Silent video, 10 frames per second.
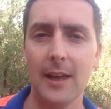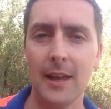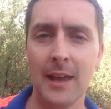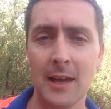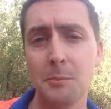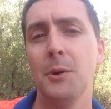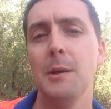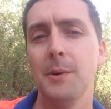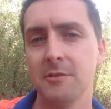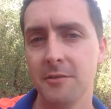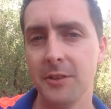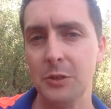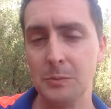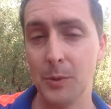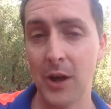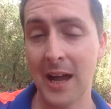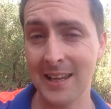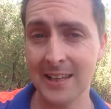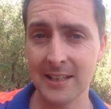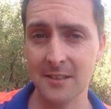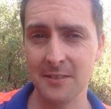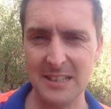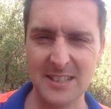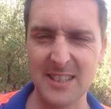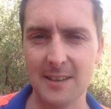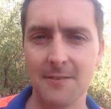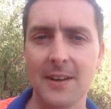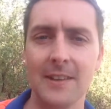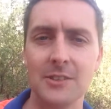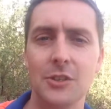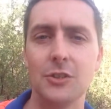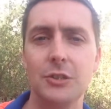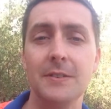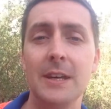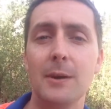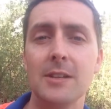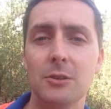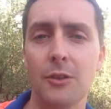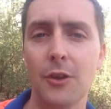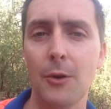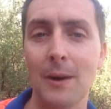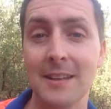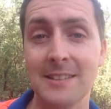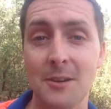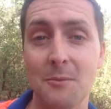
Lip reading: it had pretty bad reviews, but I kind of into sci-fi and that sort of stuff anyway, so I thought, well, I'll sit